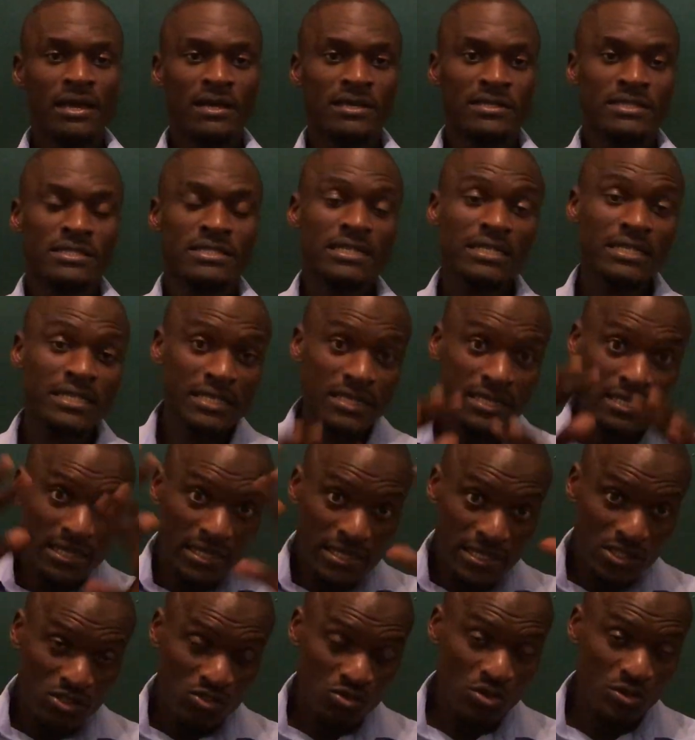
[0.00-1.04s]
Still in the
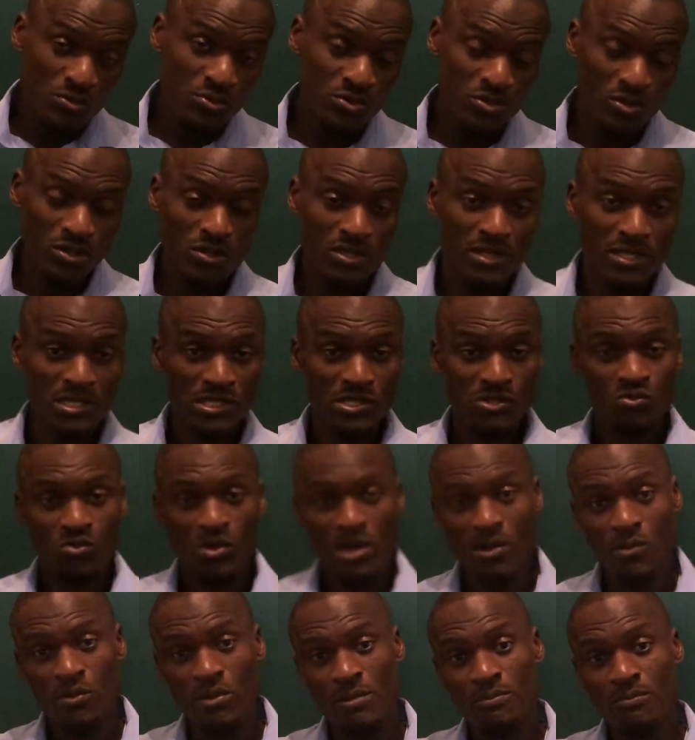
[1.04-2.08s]
description, this is
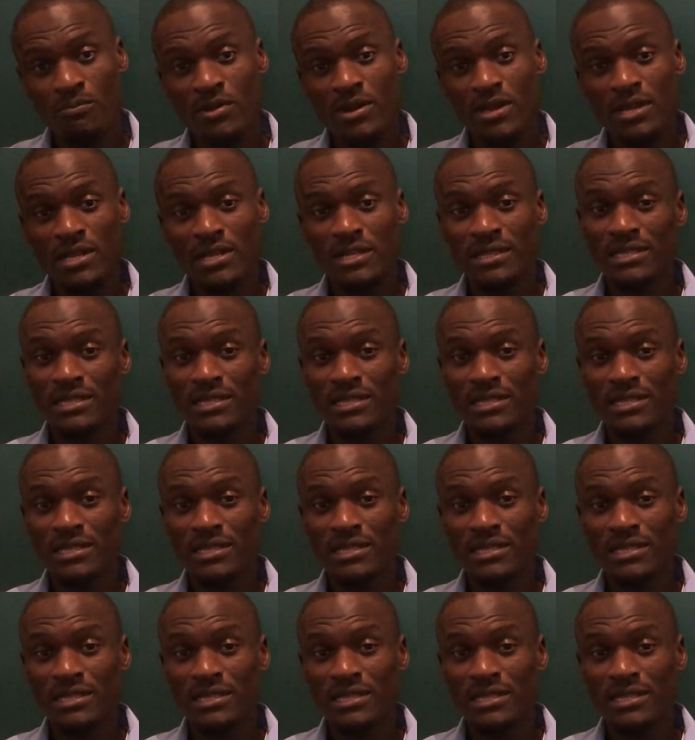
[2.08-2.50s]
where we bring